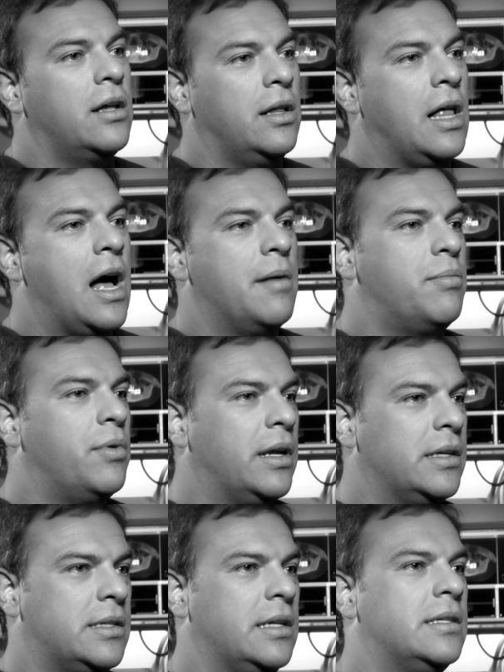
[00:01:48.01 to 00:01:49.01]
clot
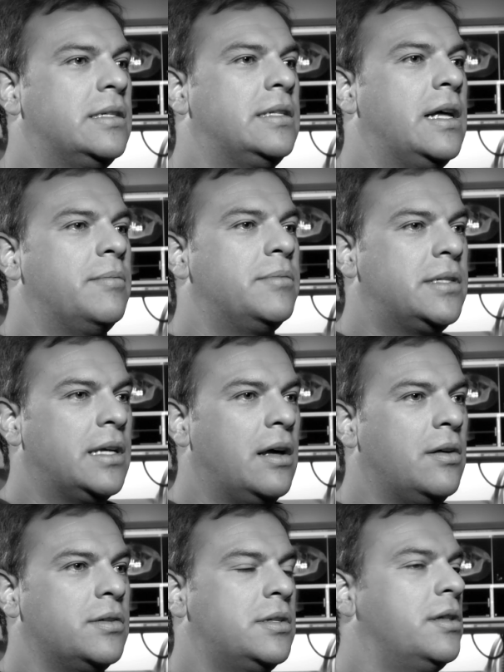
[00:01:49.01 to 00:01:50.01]
brings in stem
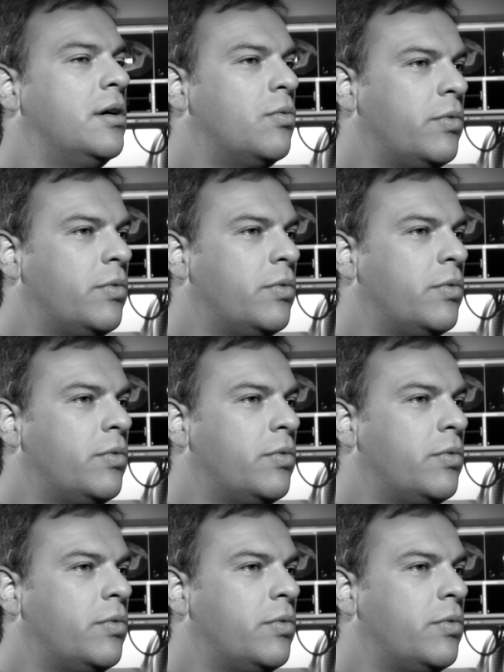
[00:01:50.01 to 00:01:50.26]
cells that